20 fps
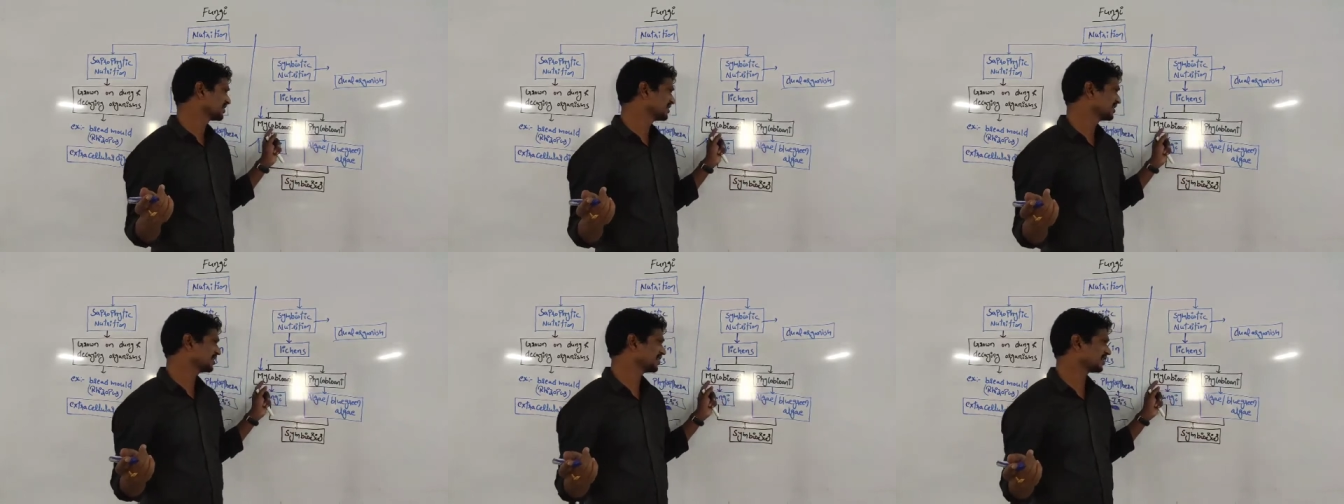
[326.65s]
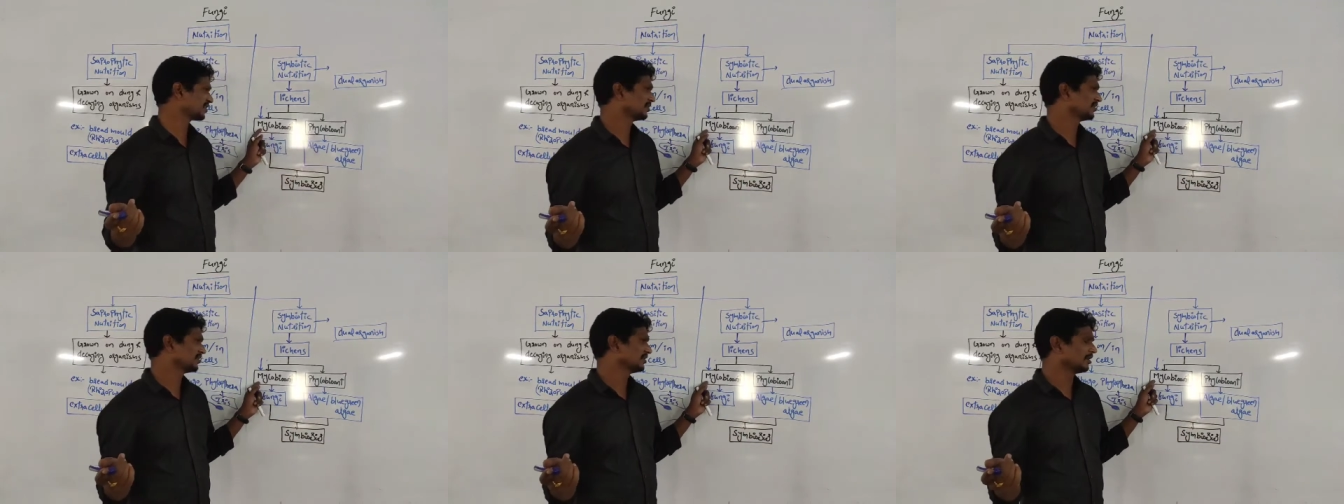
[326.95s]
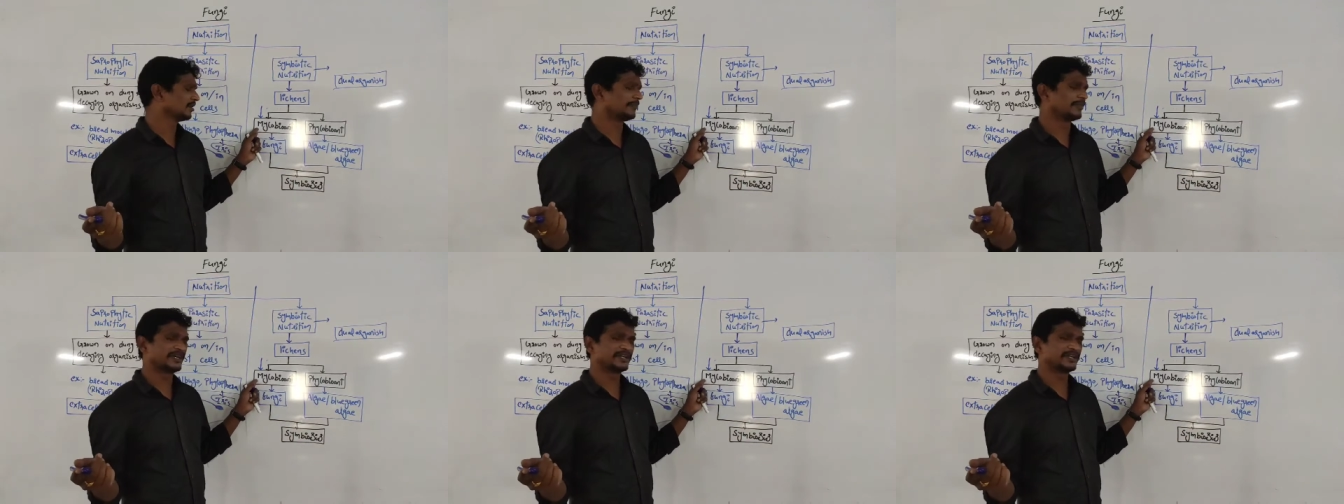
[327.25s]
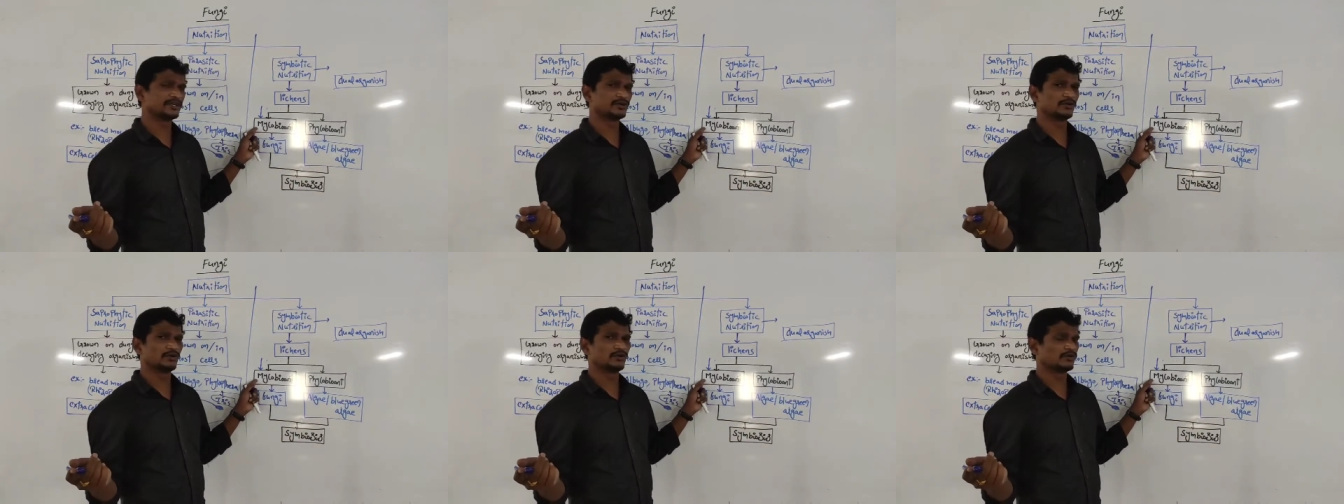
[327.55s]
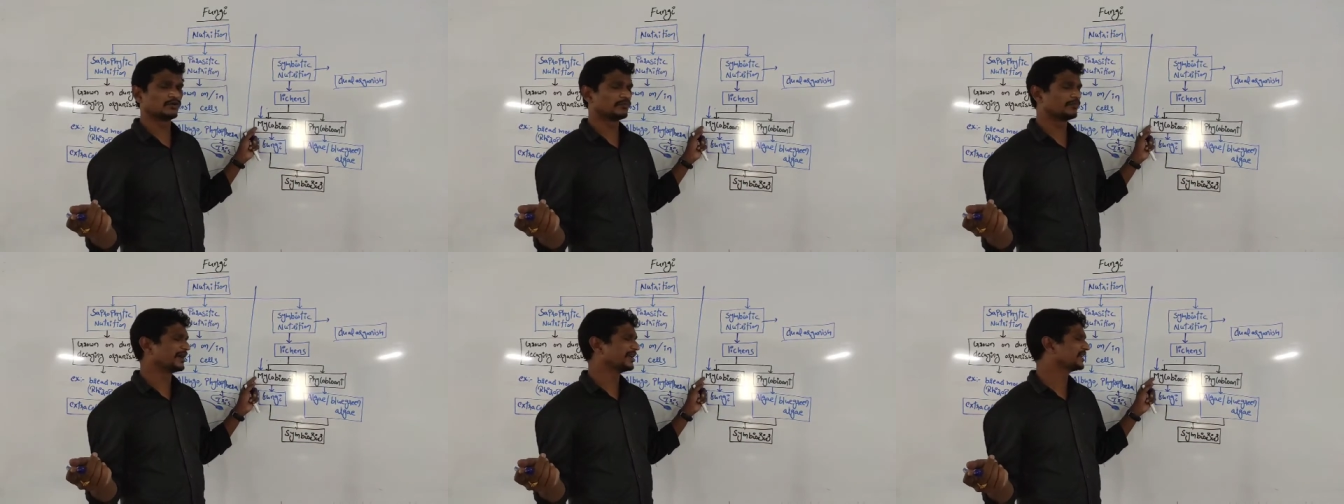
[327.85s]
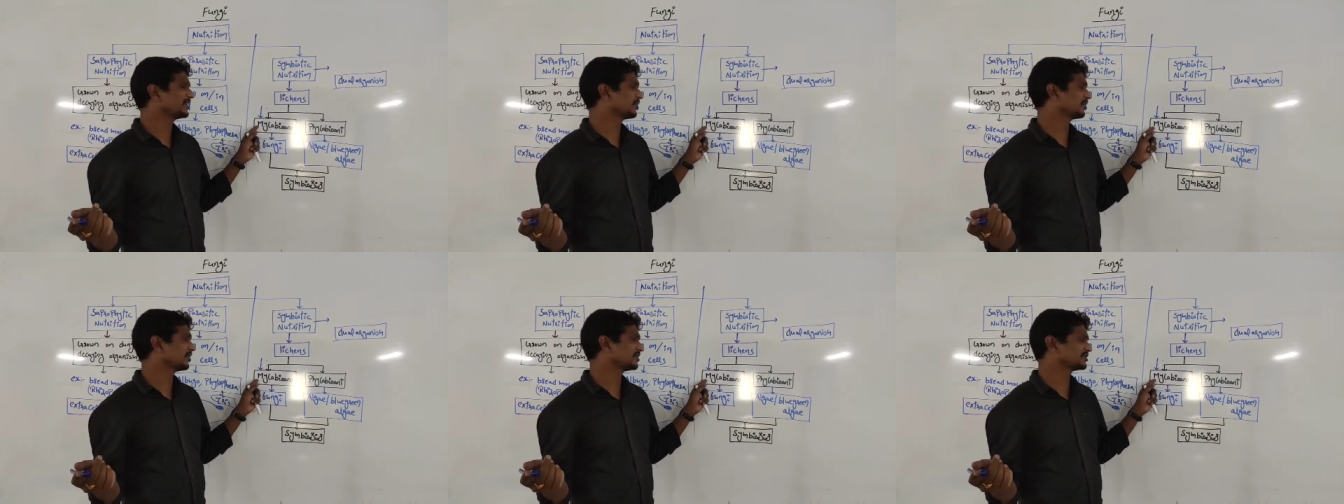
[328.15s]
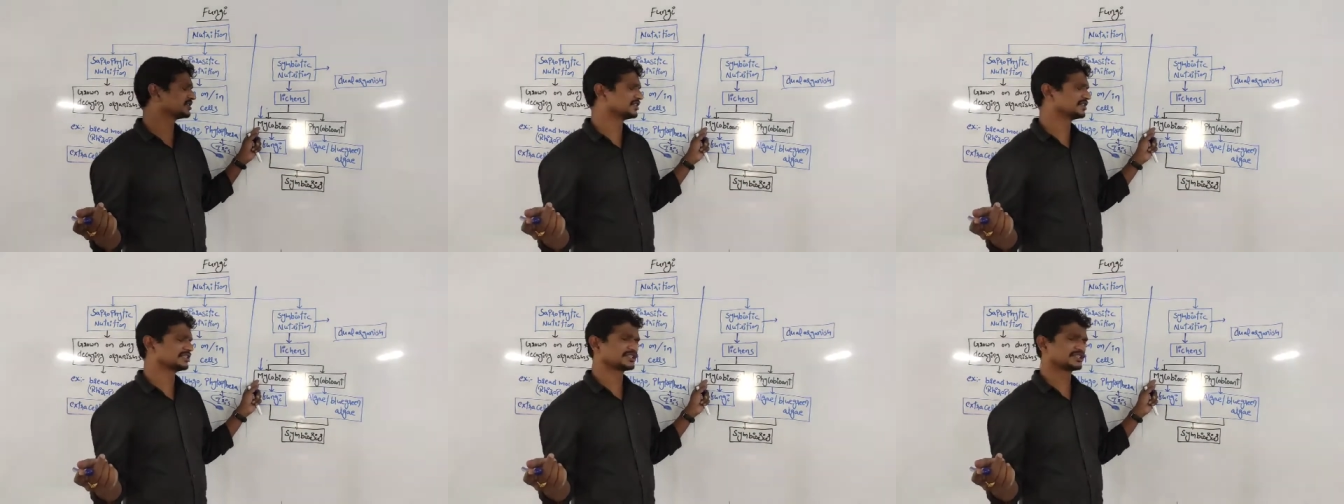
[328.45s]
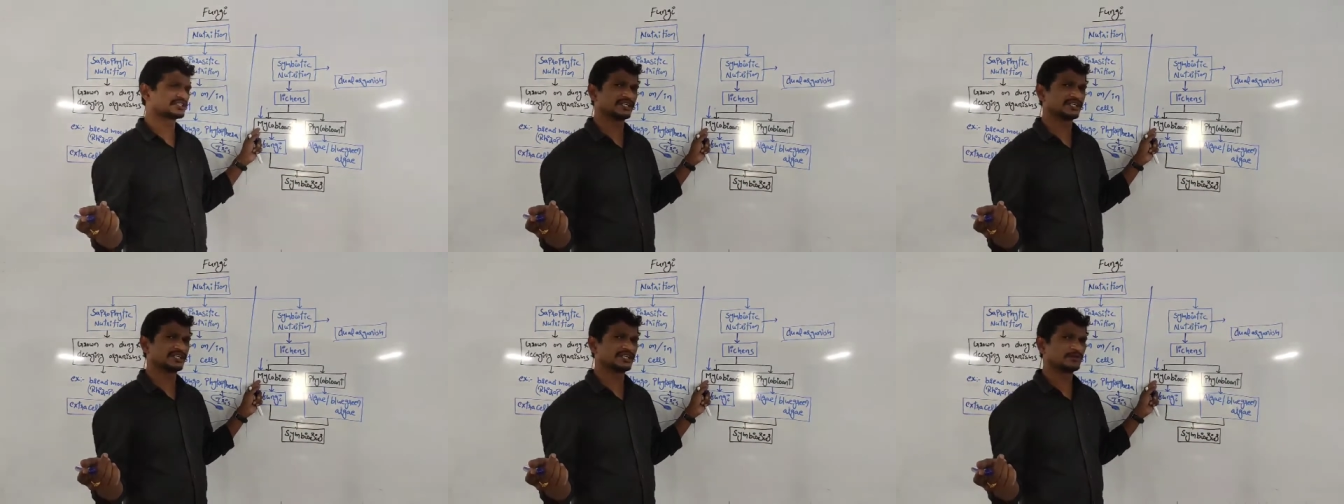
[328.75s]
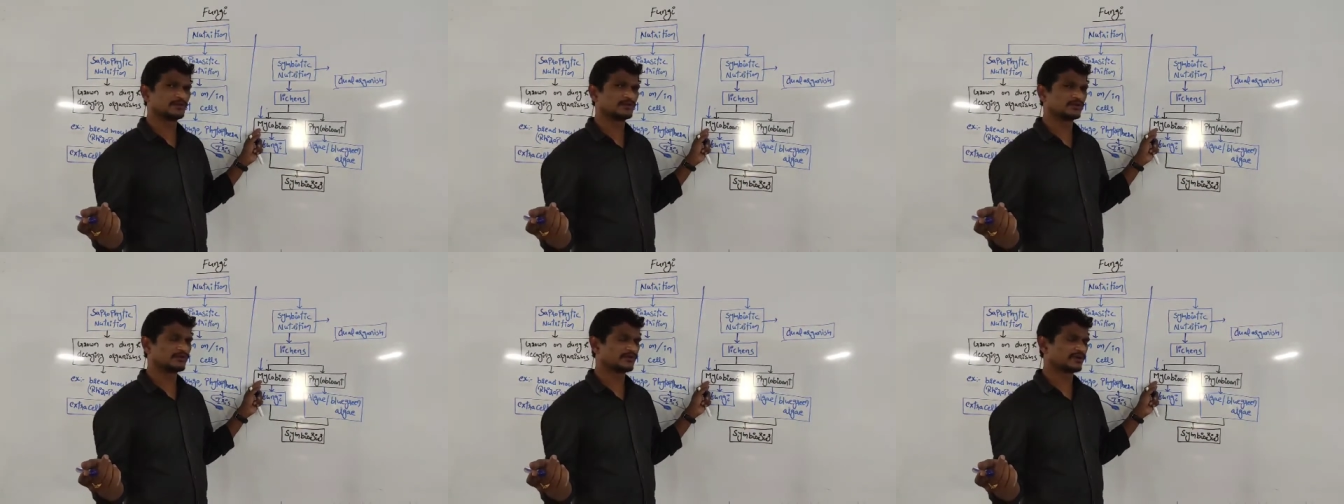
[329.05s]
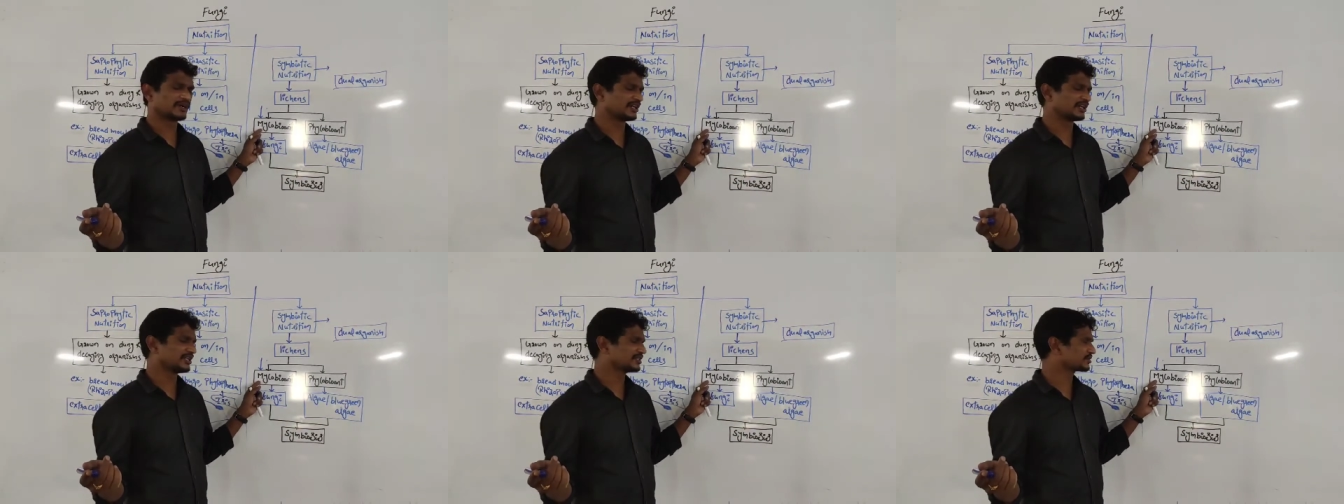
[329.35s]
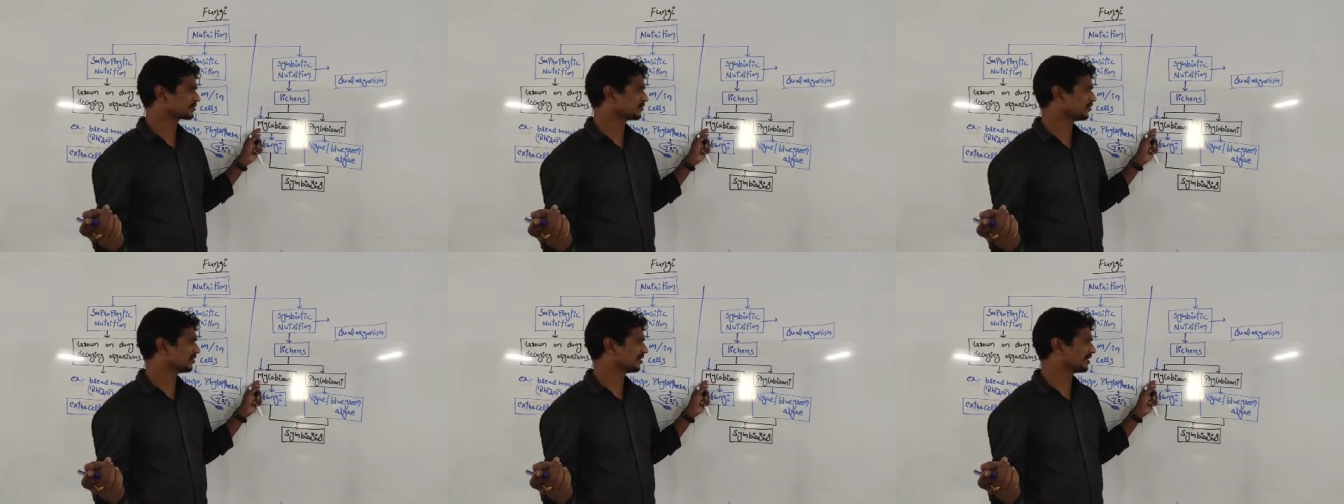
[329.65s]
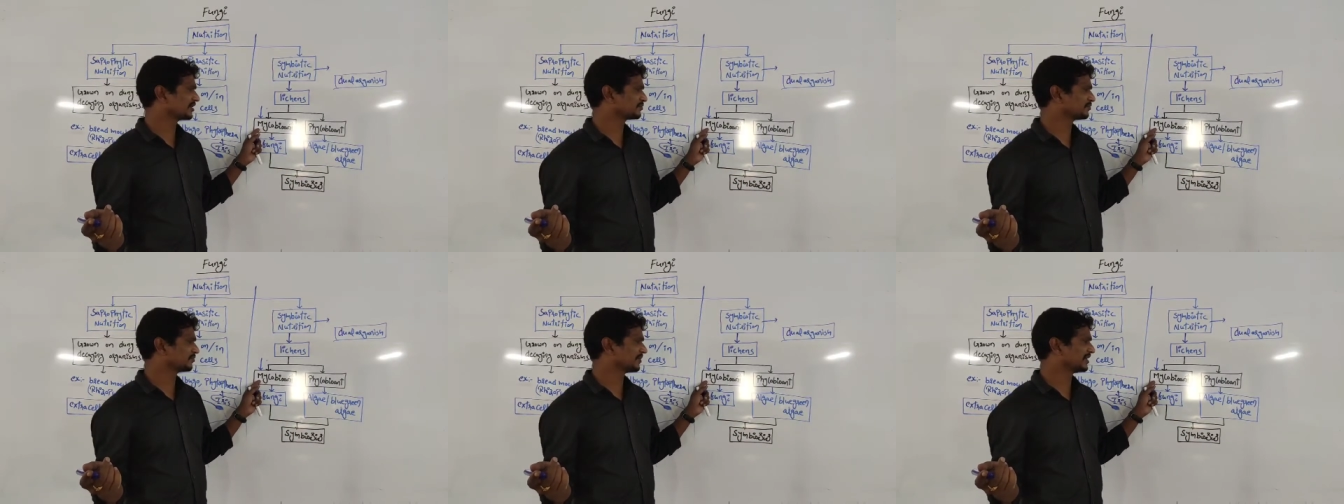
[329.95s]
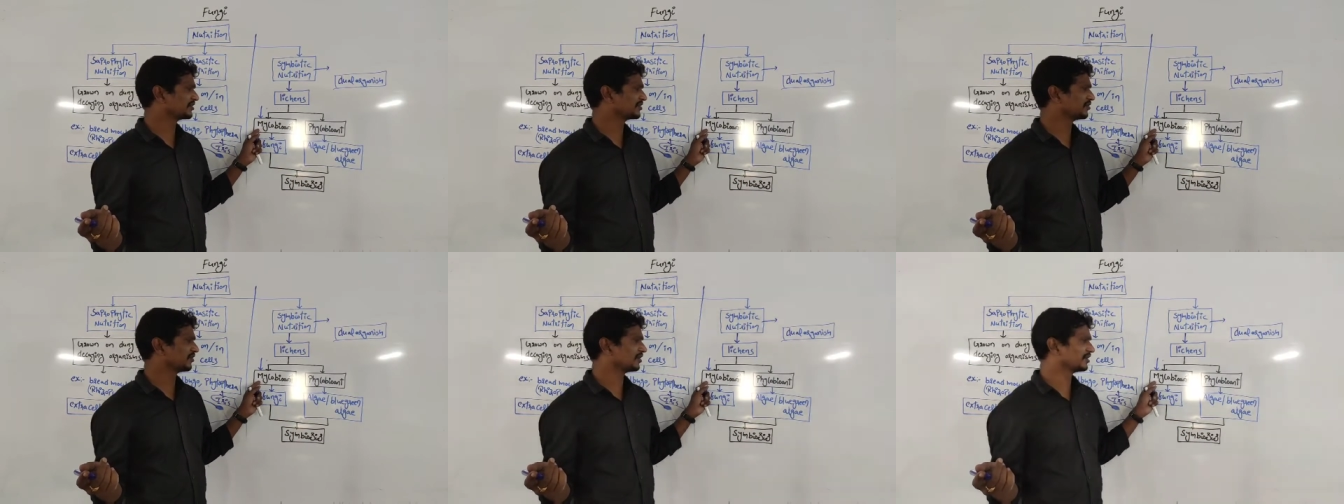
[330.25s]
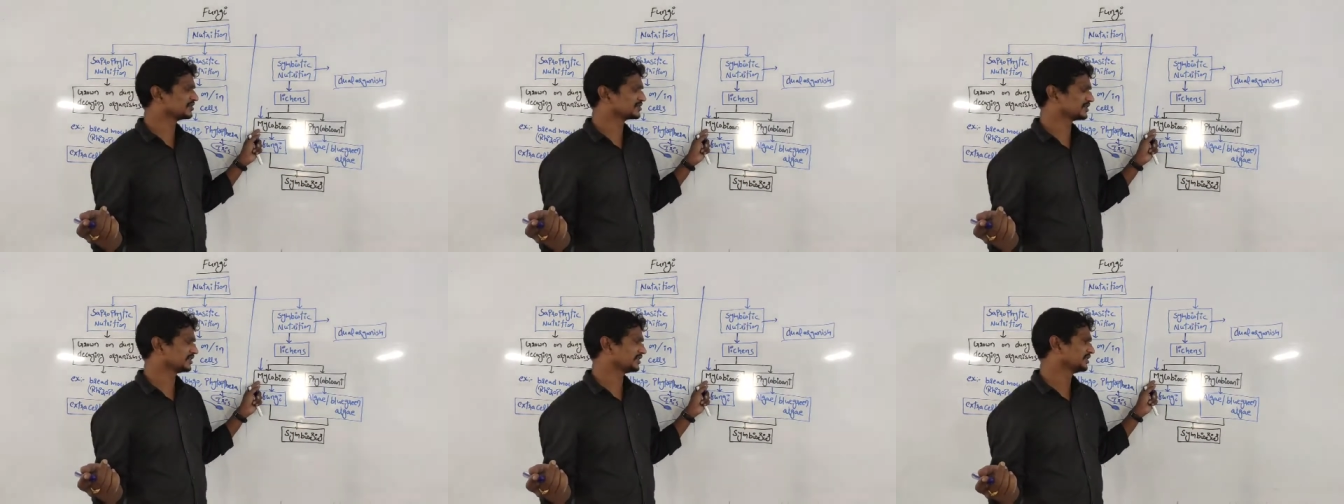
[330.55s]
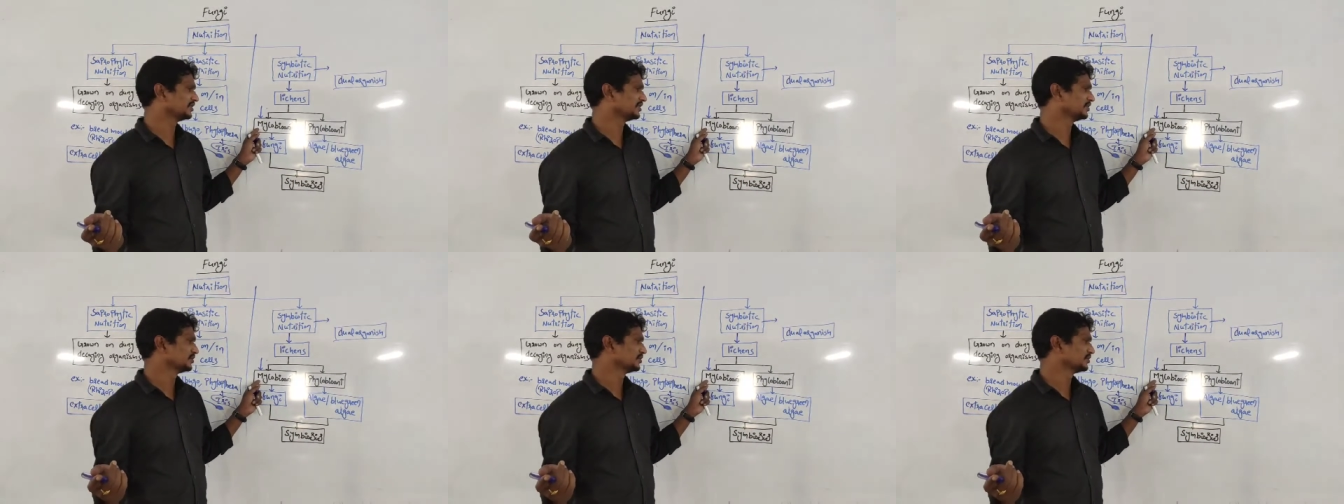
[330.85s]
Here, mycology, study about fungi is called as mycology.